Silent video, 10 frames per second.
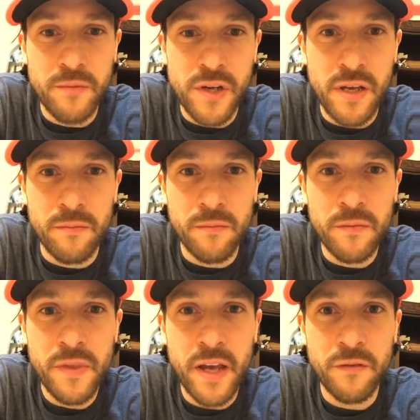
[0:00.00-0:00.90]
Jim?
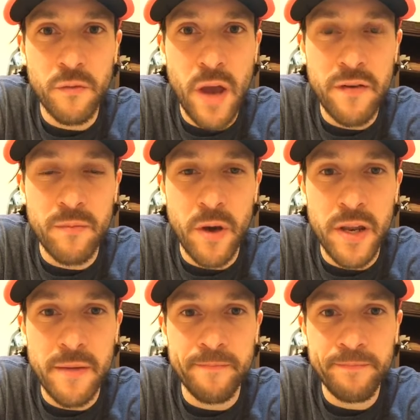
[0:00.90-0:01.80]
Thanks for waving,
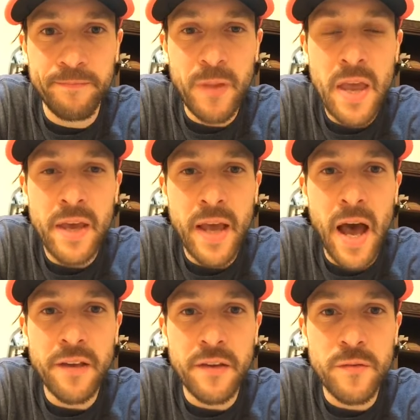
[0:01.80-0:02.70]
buddy.
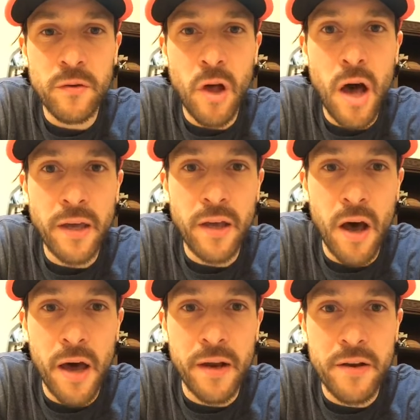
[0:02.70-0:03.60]
Guys, if you're logging
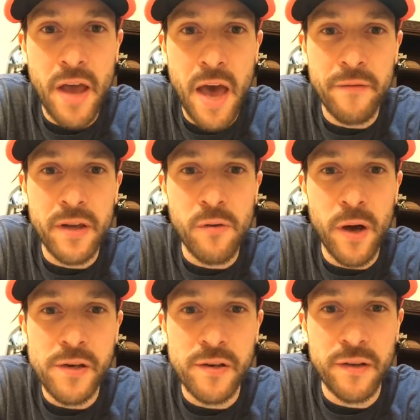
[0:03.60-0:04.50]
on and you have any
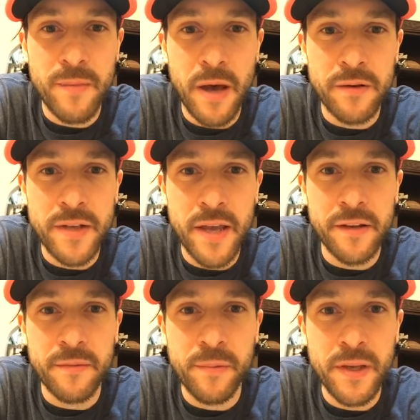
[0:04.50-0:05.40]
questions about
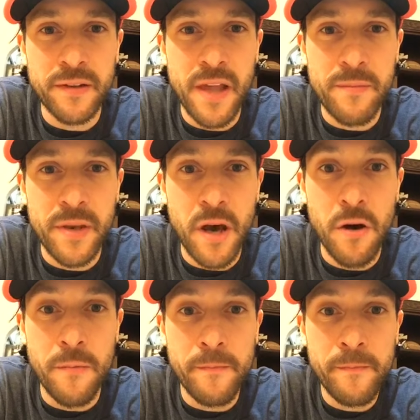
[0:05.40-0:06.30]
tennis, please let me
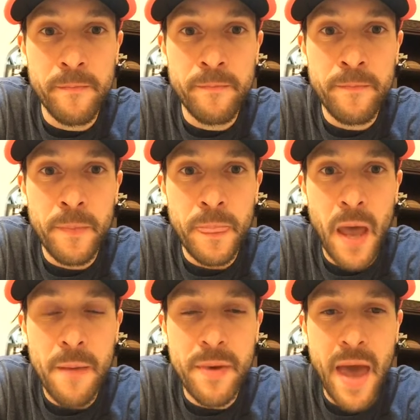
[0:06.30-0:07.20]
know.
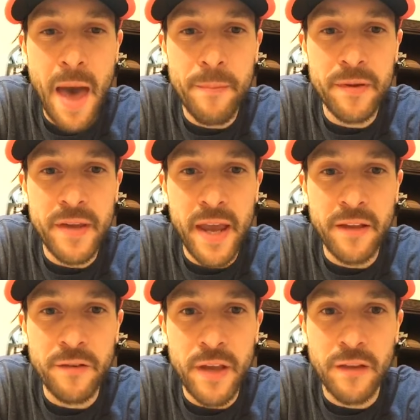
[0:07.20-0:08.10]
I'd be happy to
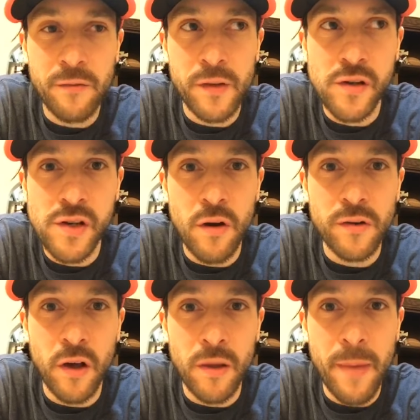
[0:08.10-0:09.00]
answer. That's what this show is
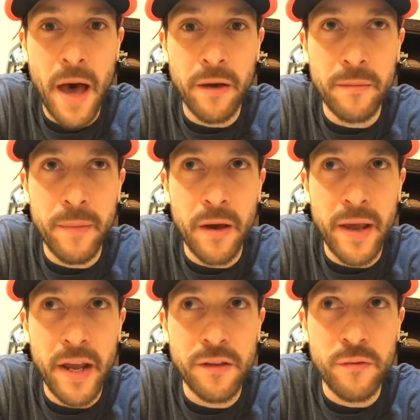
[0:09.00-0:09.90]
all about, about
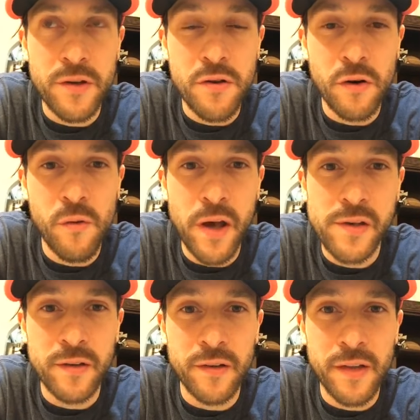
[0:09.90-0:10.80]
answering your
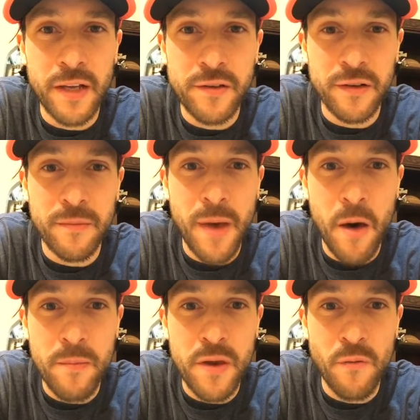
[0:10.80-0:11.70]
questions. It's not just
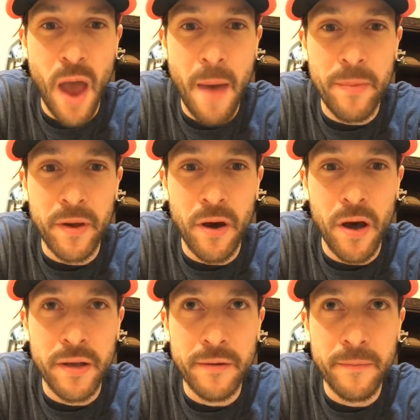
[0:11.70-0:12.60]
about me rapping
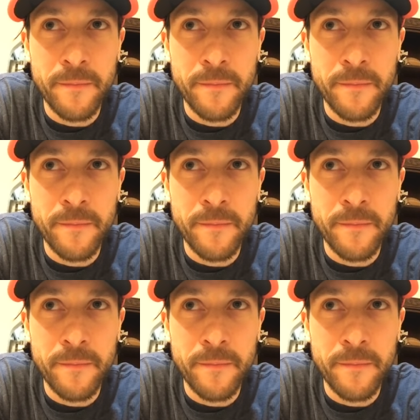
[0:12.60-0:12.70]
on